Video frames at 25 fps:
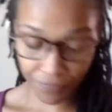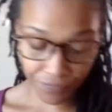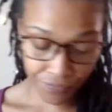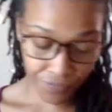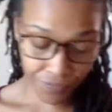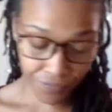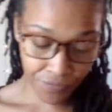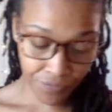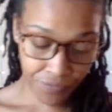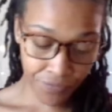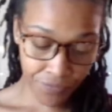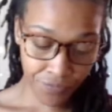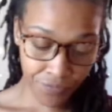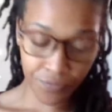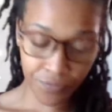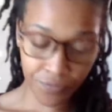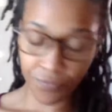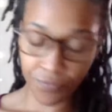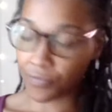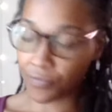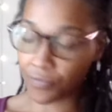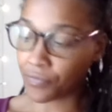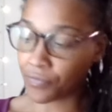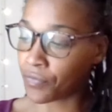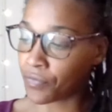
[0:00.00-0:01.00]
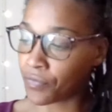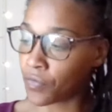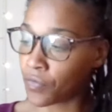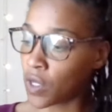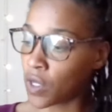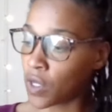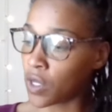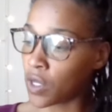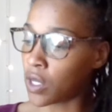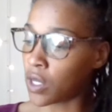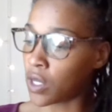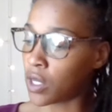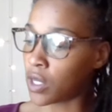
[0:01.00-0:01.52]

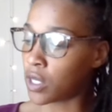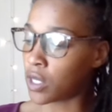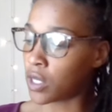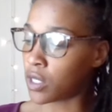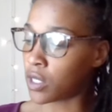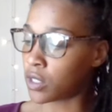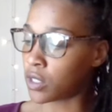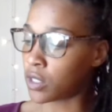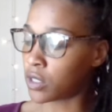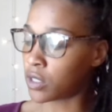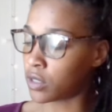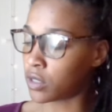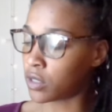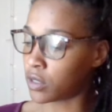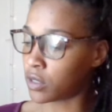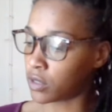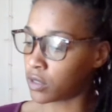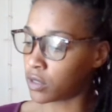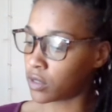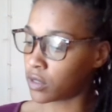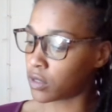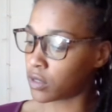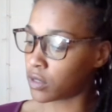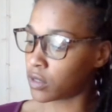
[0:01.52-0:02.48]
(no one is talking)